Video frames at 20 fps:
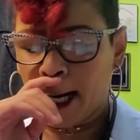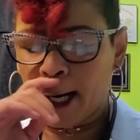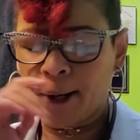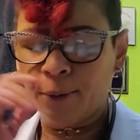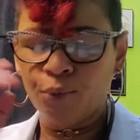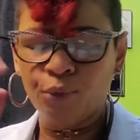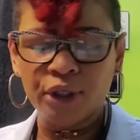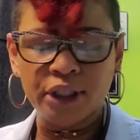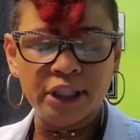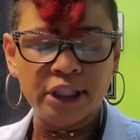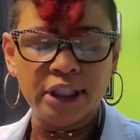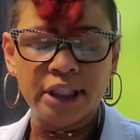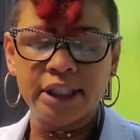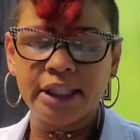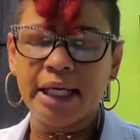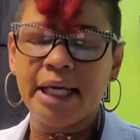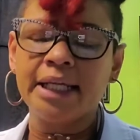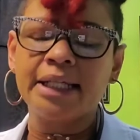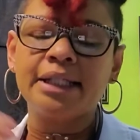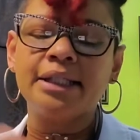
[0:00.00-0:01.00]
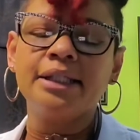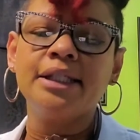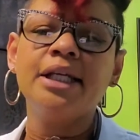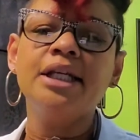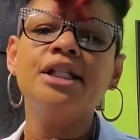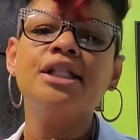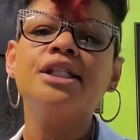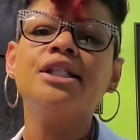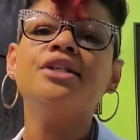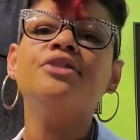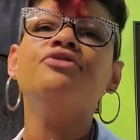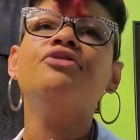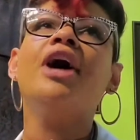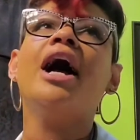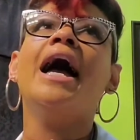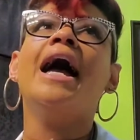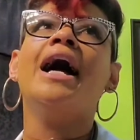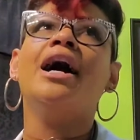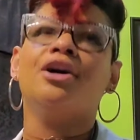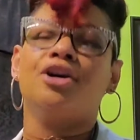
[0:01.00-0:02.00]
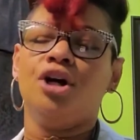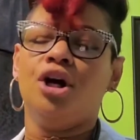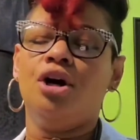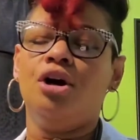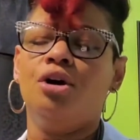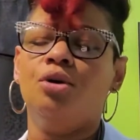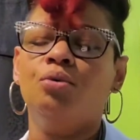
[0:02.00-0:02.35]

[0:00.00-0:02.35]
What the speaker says: which is excessive alcohol.